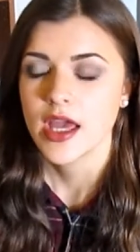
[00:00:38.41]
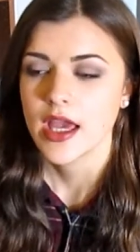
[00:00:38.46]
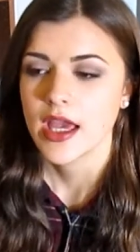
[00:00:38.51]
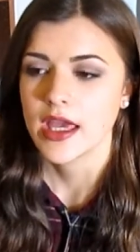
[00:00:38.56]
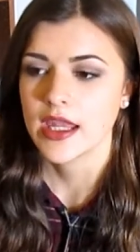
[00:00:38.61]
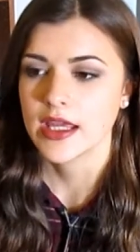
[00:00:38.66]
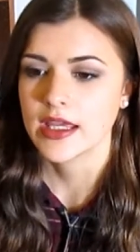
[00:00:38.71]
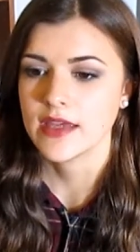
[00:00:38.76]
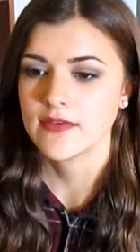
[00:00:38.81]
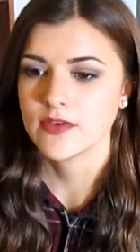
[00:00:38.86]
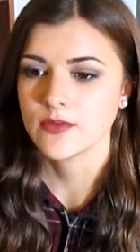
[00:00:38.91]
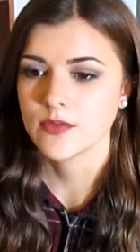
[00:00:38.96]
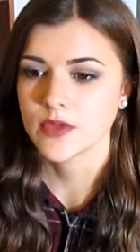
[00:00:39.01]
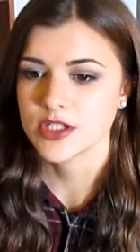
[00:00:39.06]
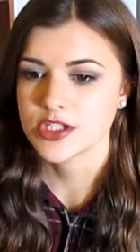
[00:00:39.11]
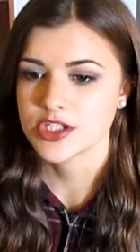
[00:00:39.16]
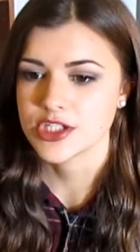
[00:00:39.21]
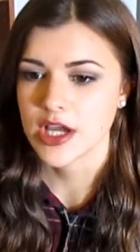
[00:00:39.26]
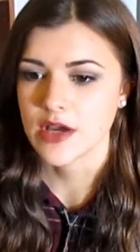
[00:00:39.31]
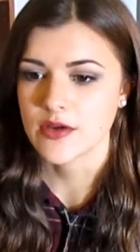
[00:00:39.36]
and I even
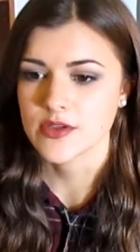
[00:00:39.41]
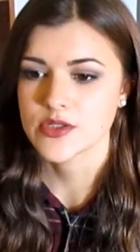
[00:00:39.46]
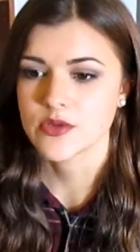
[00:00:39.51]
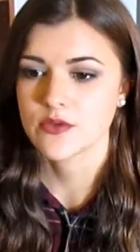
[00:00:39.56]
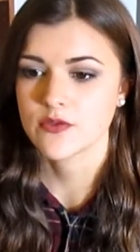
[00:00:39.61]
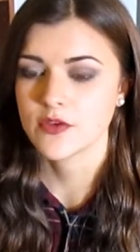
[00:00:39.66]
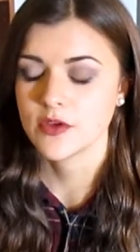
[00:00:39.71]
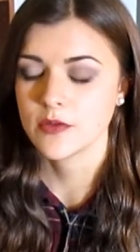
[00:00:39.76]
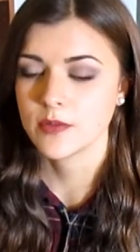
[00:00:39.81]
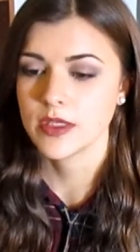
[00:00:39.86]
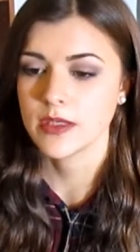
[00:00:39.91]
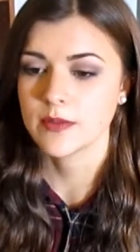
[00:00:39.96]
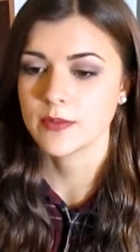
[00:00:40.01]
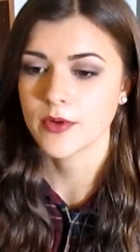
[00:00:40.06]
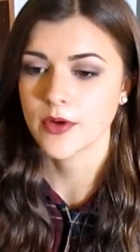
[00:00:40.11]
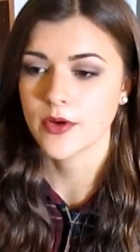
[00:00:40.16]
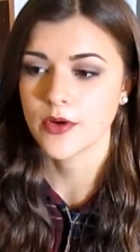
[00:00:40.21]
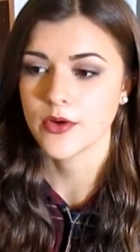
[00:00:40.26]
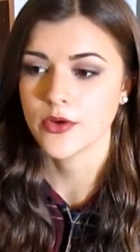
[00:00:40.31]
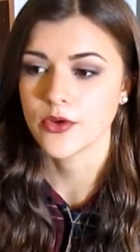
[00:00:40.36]
reached out to a few
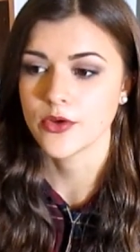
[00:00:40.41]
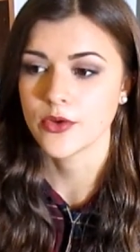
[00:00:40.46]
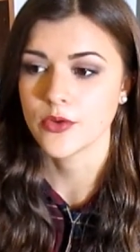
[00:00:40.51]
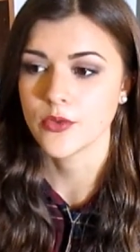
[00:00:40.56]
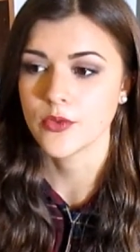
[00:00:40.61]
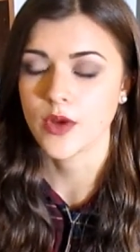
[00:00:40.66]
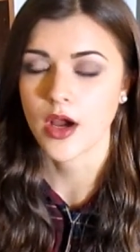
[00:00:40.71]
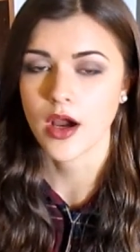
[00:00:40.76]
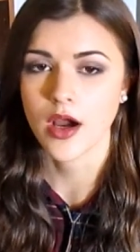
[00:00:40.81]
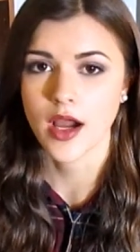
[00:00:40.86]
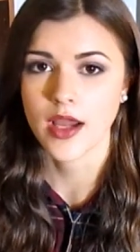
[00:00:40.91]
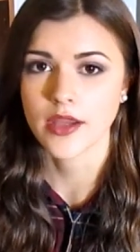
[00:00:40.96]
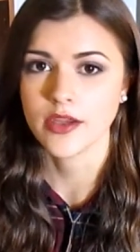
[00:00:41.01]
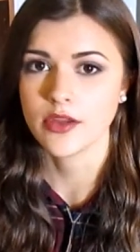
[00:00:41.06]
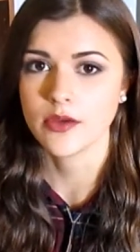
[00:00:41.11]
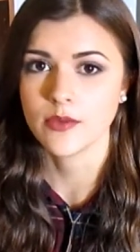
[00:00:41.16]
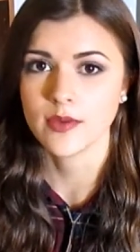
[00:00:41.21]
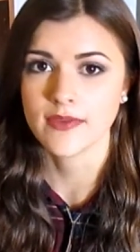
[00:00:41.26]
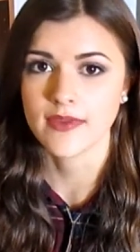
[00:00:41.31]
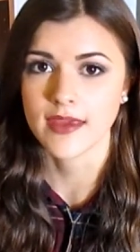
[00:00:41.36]
people who I
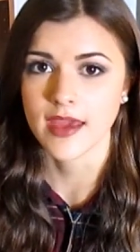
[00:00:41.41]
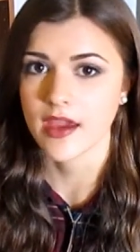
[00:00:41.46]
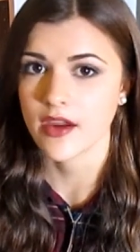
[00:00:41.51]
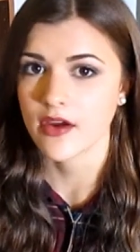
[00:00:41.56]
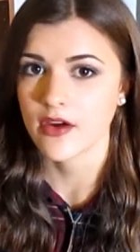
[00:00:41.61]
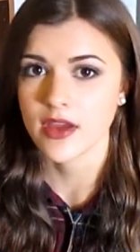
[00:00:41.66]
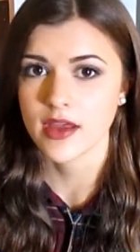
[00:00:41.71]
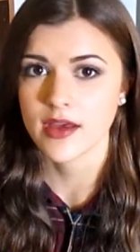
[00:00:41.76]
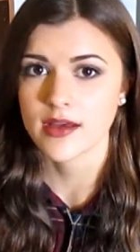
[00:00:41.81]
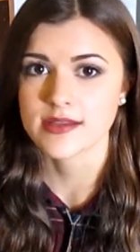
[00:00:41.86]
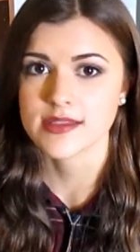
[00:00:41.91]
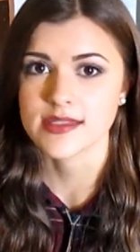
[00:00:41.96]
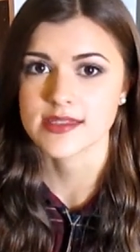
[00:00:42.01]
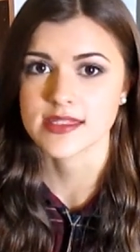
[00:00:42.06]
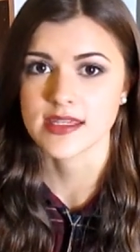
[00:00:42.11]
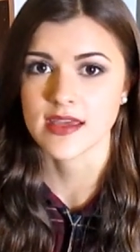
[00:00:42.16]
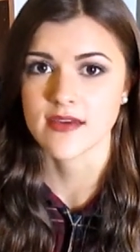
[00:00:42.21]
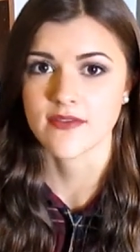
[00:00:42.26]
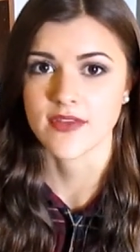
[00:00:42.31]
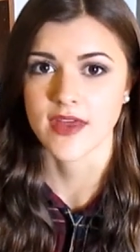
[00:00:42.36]
knew in the area to
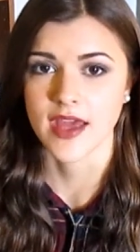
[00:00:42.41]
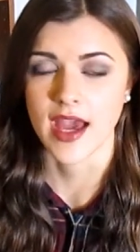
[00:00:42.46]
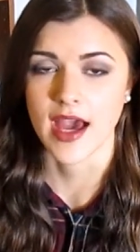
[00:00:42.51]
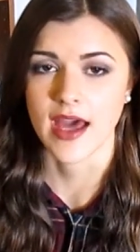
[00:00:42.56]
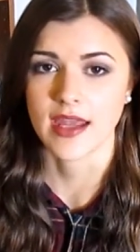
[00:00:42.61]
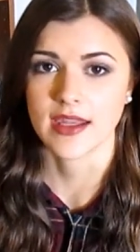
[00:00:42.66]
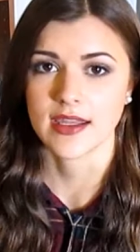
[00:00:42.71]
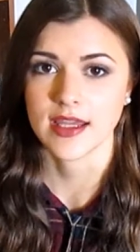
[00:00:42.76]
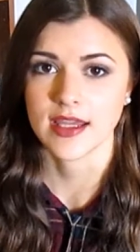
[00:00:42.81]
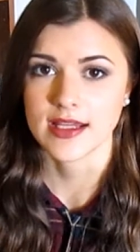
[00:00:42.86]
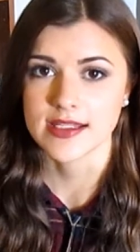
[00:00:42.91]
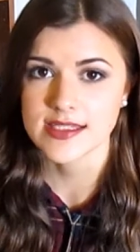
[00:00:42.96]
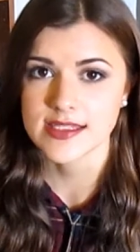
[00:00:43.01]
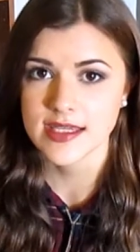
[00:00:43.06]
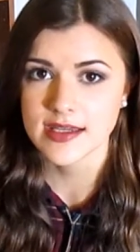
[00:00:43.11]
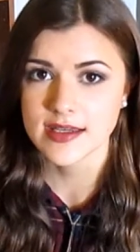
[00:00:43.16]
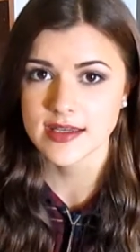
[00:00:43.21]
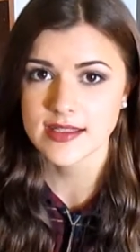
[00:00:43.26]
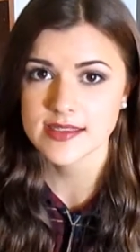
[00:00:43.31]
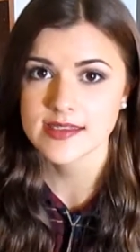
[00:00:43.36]
see if they had any
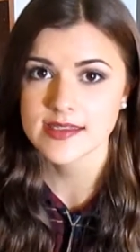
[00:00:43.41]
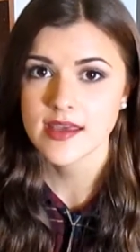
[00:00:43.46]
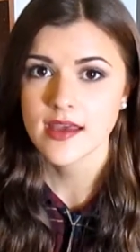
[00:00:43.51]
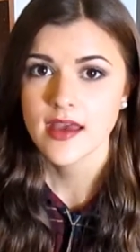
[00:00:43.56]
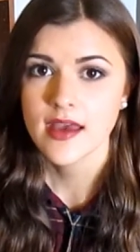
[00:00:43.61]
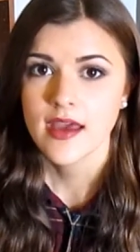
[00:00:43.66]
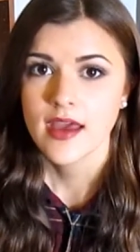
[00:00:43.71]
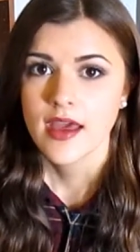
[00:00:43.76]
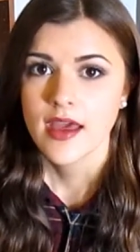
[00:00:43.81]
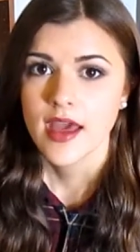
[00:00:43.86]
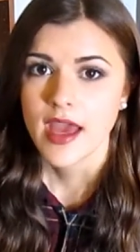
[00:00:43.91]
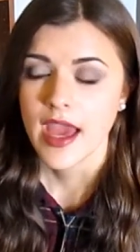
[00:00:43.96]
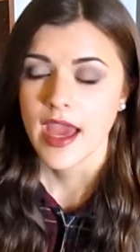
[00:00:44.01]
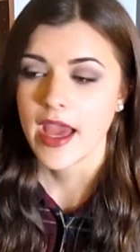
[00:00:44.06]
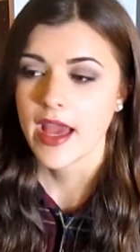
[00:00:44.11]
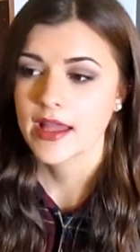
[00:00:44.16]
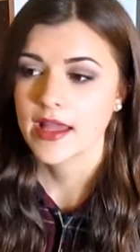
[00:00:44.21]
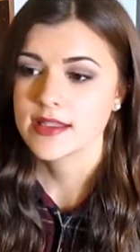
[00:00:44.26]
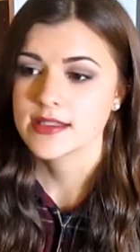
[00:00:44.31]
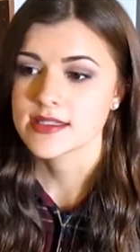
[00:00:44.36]
ideas,
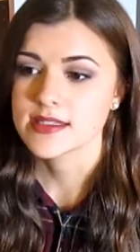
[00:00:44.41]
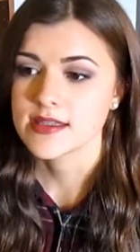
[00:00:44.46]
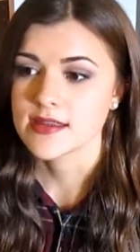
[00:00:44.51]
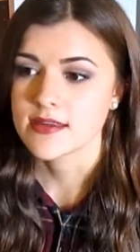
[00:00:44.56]
and